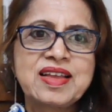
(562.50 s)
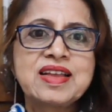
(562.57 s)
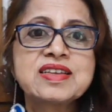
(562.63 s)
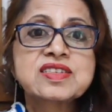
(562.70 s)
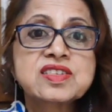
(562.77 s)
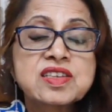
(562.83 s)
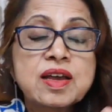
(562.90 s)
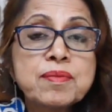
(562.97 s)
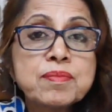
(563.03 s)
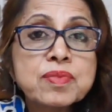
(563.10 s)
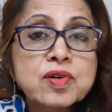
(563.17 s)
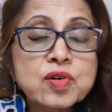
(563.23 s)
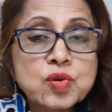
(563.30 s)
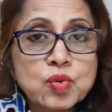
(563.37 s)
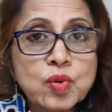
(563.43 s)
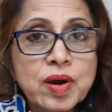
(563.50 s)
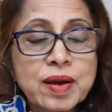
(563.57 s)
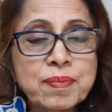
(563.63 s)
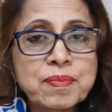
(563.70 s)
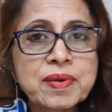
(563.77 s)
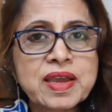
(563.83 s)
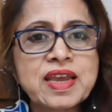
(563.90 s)
Some grew
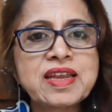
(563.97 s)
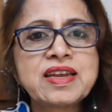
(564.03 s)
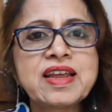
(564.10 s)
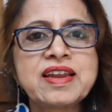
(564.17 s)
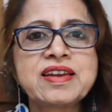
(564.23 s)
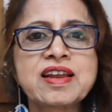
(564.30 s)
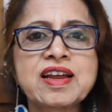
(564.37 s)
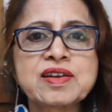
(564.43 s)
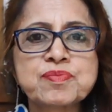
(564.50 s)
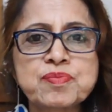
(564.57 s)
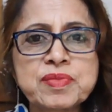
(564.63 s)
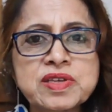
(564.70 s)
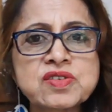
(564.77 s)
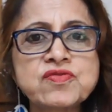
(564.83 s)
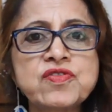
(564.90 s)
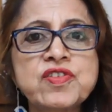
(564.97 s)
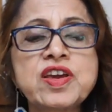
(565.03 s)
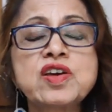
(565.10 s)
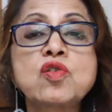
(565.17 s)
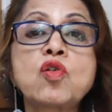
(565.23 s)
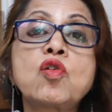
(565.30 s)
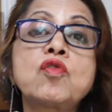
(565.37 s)
up in an
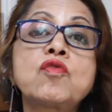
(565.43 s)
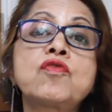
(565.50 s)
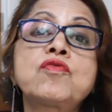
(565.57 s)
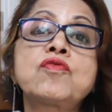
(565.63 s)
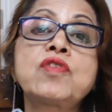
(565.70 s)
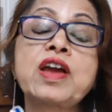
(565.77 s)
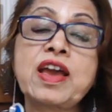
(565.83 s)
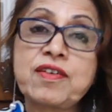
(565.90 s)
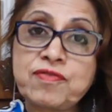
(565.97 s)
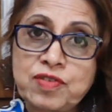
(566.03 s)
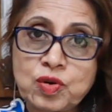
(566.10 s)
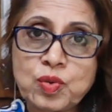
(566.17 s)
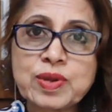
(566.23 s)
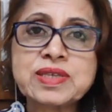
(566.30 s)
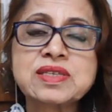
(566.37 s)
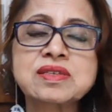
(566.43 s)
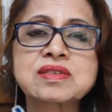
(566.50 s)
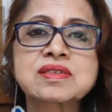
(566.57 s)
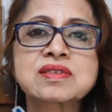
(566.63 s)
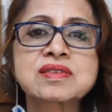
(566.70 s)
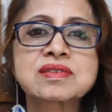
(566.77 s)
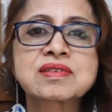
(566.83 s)
atmosphere of
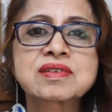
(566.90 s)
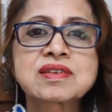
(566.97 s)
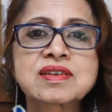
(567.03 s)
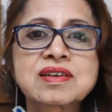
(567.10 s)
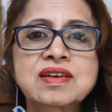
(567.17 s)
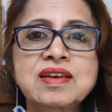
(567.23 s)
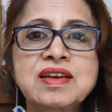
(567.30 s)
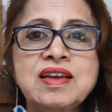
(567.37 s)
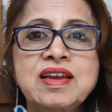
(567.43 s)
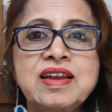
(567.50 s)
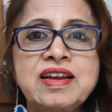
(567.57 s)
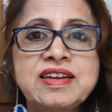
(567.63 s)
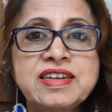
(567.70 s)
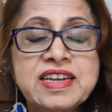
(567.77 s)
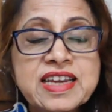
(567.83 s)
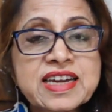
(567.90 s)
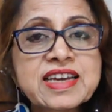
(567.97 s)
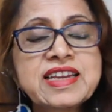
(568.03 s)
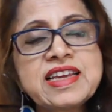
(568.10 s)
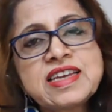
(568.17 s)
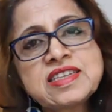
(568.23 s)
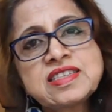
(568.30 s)
affluence,
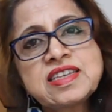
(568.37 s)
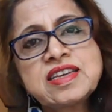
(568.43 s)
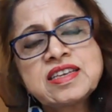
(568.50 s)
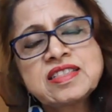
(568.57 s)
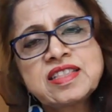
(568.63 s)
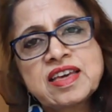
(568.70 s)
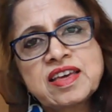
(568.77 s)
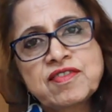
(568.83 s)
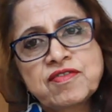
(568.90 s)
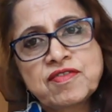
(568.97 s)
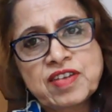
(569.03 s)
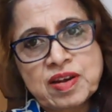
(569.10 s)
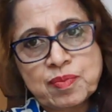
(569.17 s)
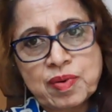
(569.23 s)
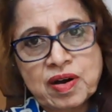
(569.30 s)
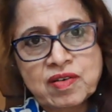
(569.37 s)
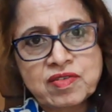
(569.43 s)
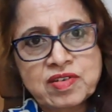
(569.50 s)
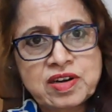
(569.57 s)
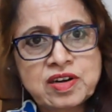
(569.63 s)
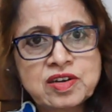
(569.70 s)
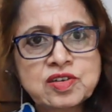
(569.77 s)
decreasing their
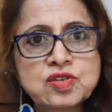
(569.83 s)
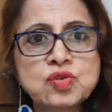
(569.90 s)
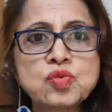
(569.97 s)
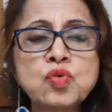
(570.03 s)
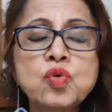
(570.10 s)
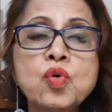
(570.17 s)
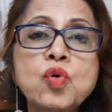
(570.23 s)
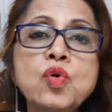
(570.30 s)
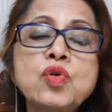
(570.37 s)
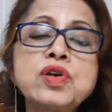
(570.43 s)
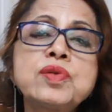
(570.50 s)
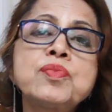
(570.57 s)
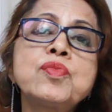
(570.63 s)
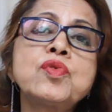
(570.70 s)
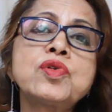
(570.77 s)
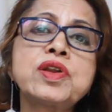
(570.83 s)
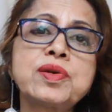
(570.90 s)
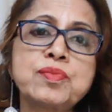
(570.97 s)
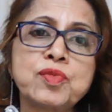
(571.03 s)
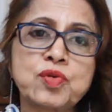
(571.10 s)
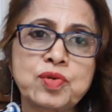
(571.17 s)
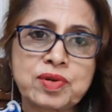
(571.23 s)
willpower to hold more and
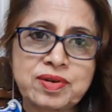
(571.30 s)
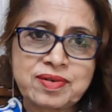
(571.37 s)
more,